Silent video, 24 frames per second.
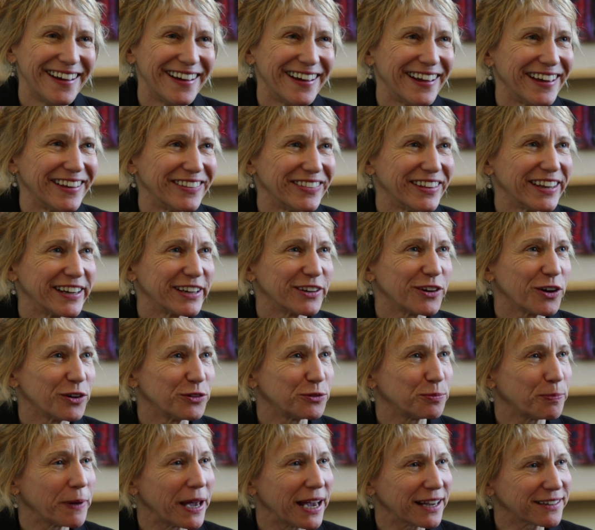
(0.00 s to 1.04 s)
then
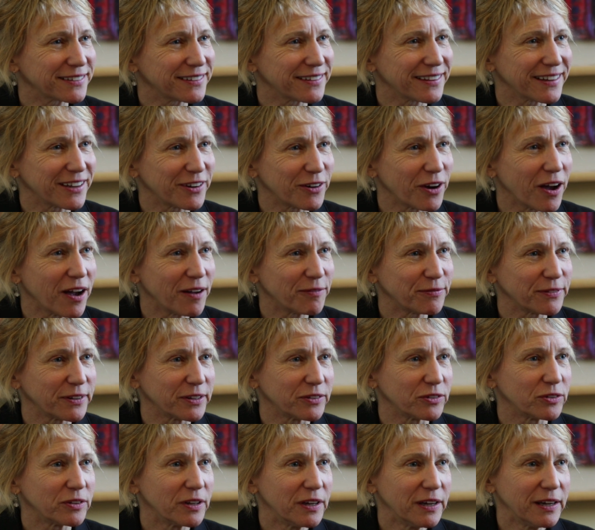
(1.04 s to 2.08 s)
goes back to their
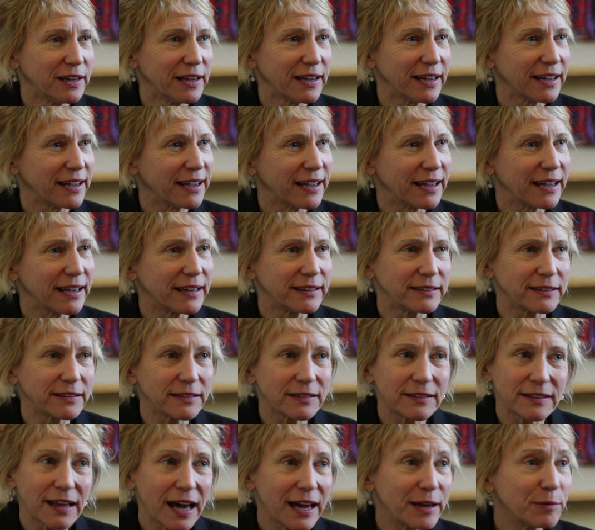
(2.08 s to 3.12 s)
office. And
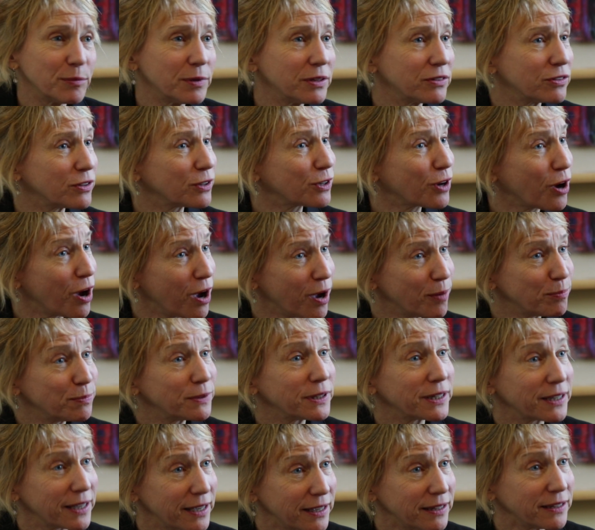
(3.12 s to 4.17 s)
Lyme is a
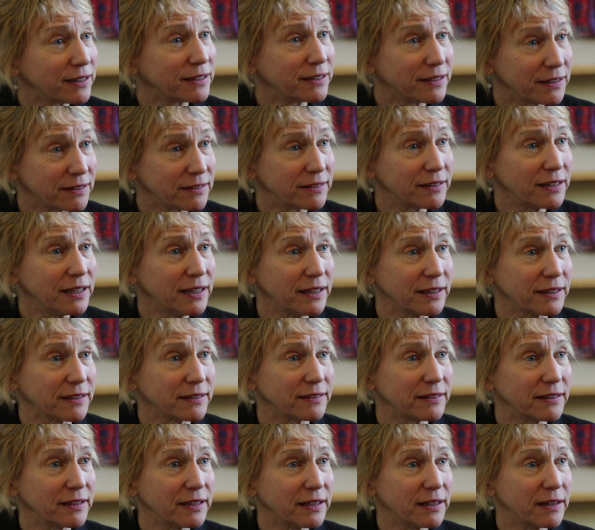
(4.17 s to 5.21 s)
complicated
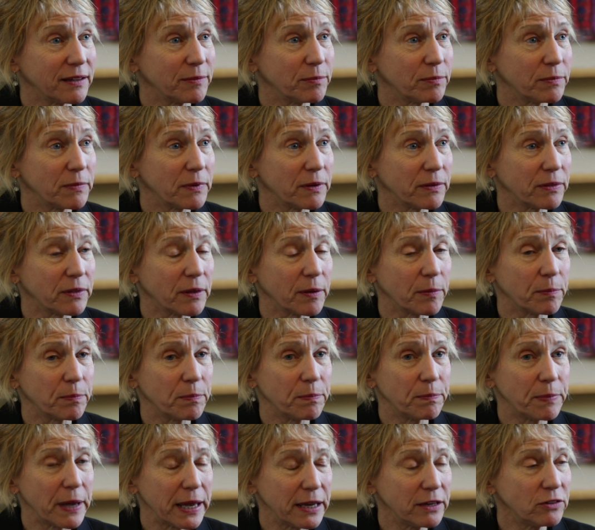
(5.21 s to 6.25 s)
disease. The
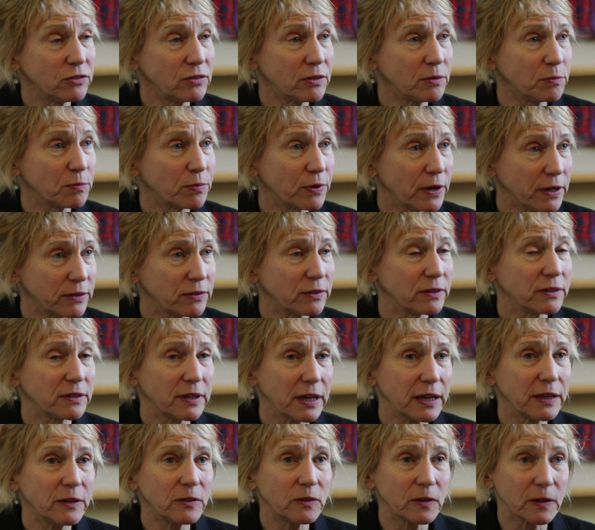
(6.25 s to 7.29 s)
patient
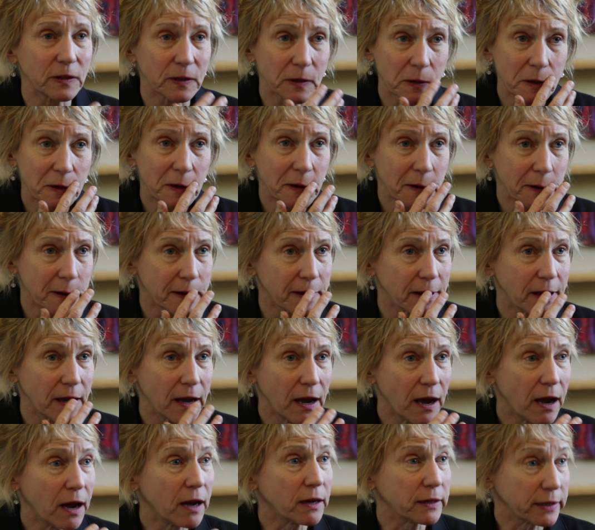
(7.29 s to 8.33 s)
presentation
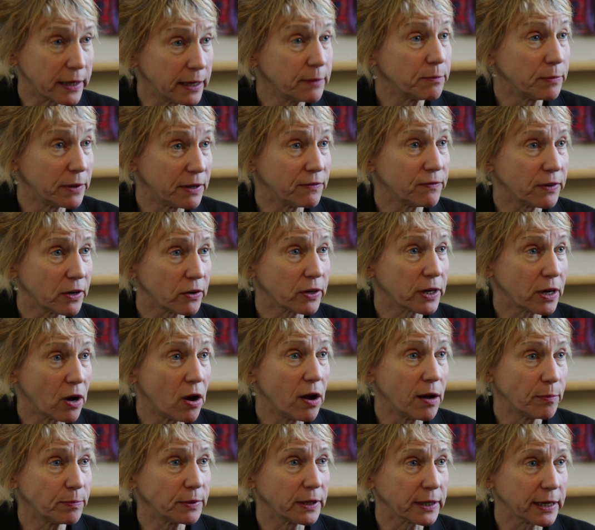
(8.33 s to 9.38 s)
can be very
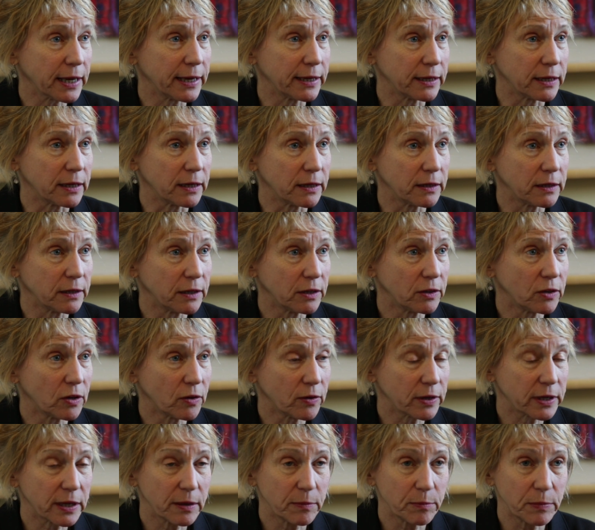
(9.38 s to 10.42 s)
complicated.
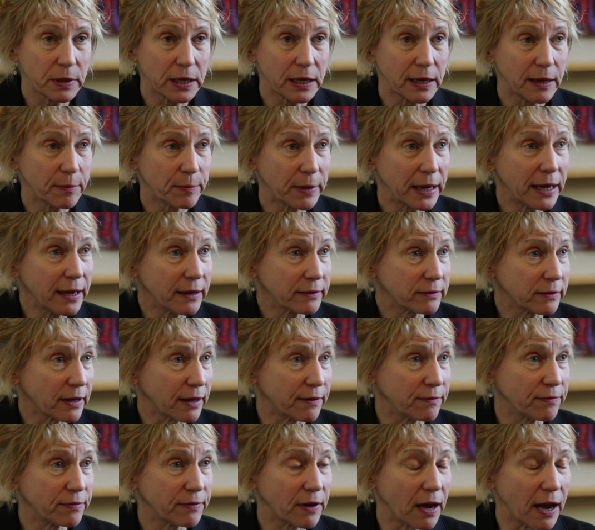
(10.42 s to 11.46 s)
It can be a mess.
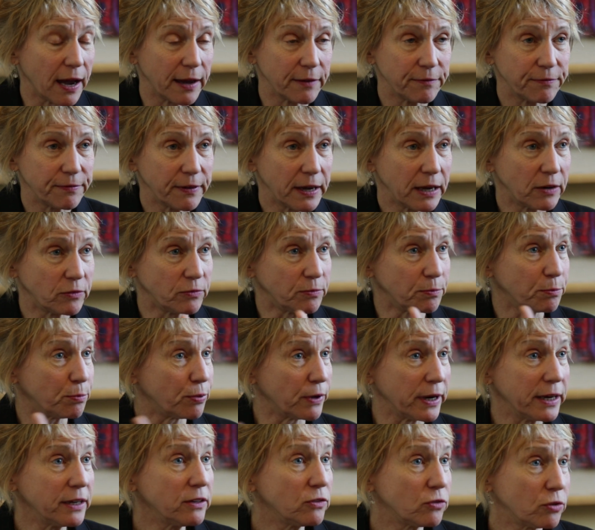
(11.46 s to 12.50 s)
I've found
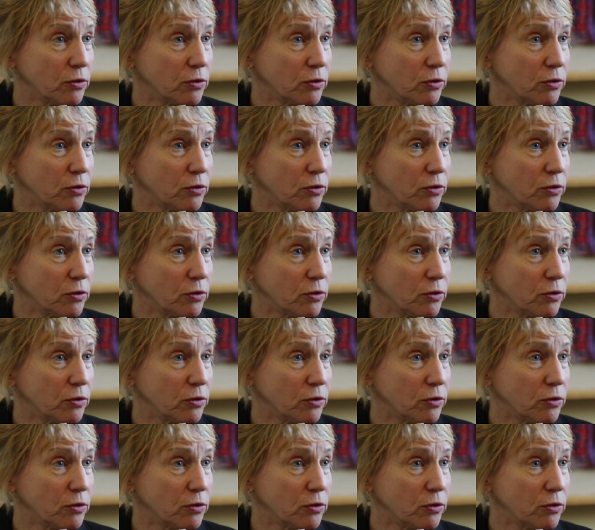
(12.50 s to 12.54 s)
brain